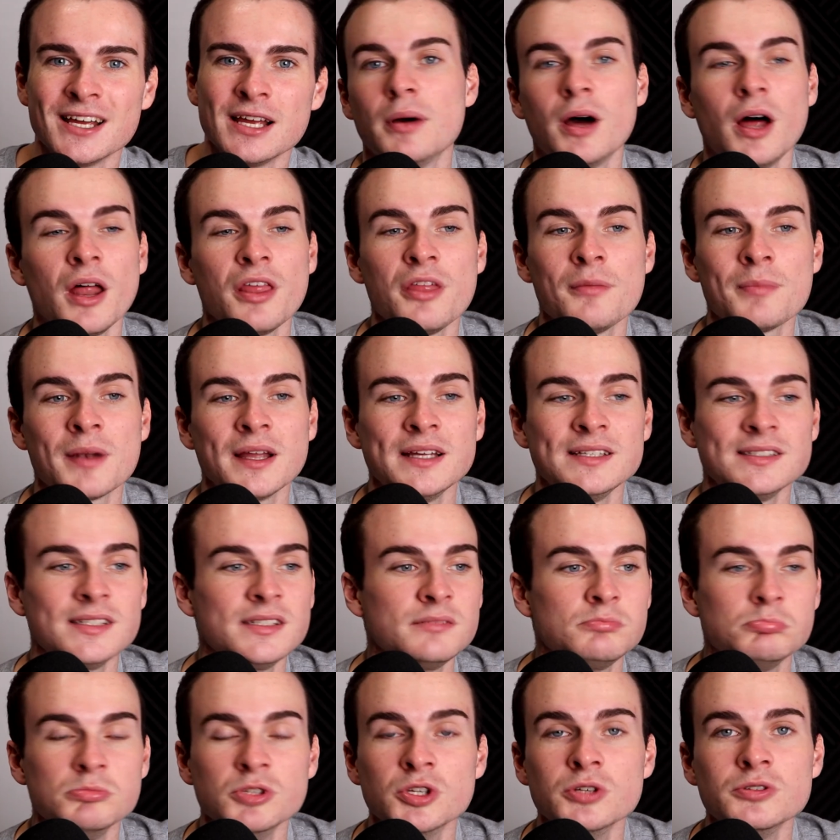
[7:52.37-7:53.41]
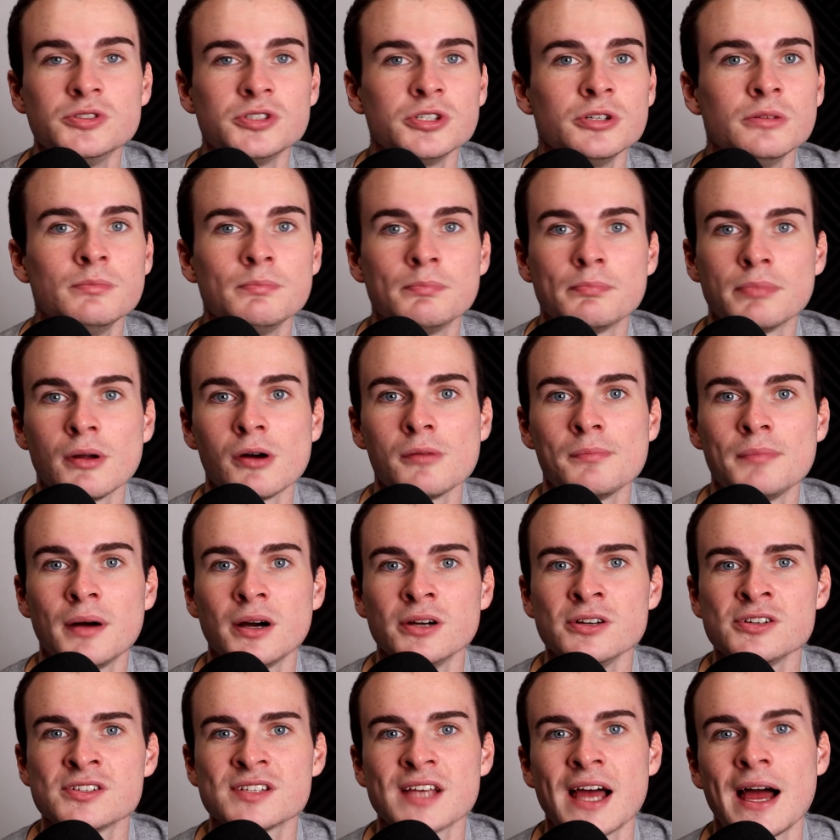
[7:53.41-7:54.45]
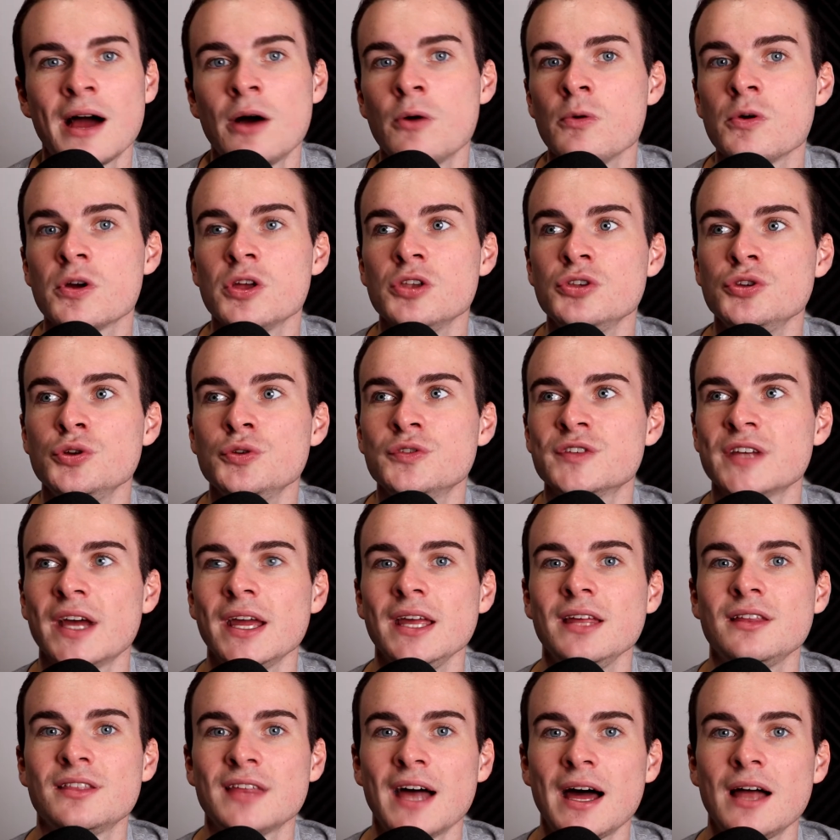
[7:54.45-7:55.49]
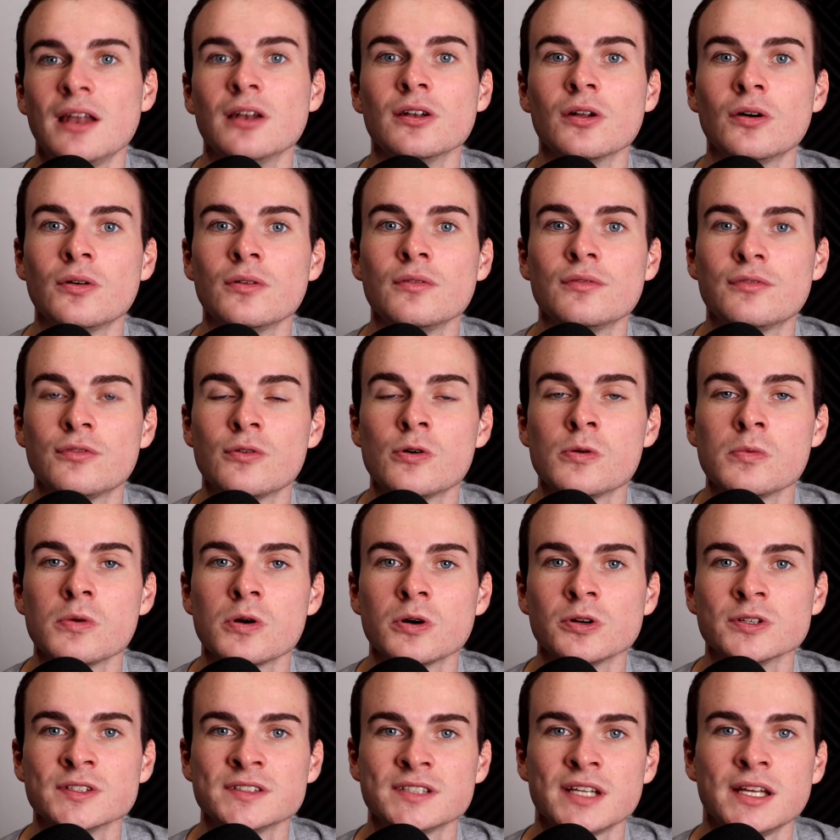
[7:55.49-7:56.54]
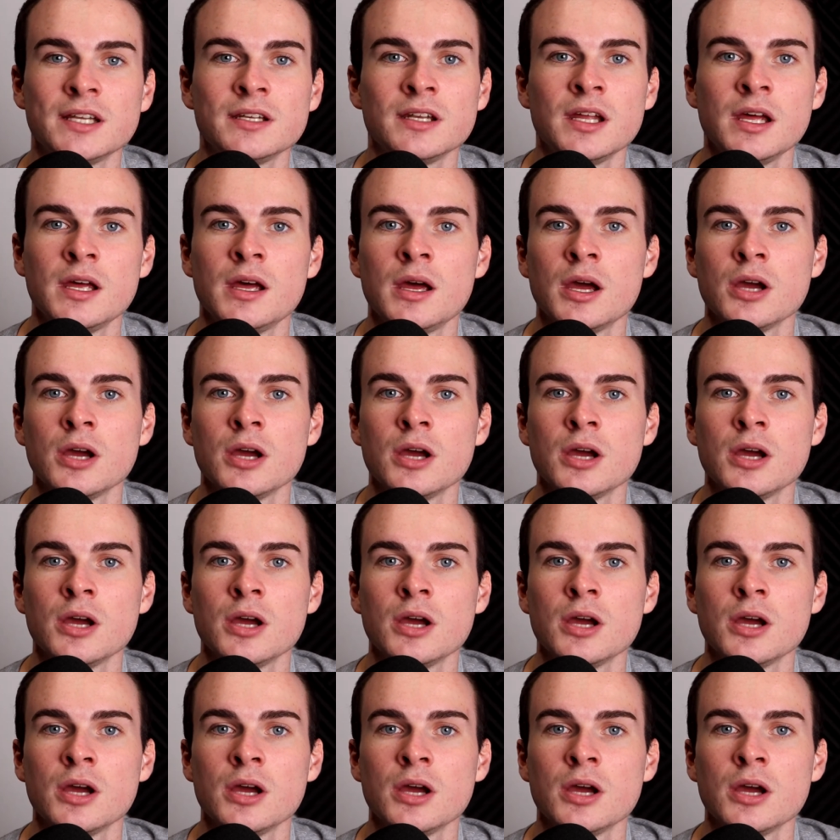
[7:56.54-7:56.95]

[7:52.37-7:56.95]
But other places, YouTube, blog posts, how can you take that long form content,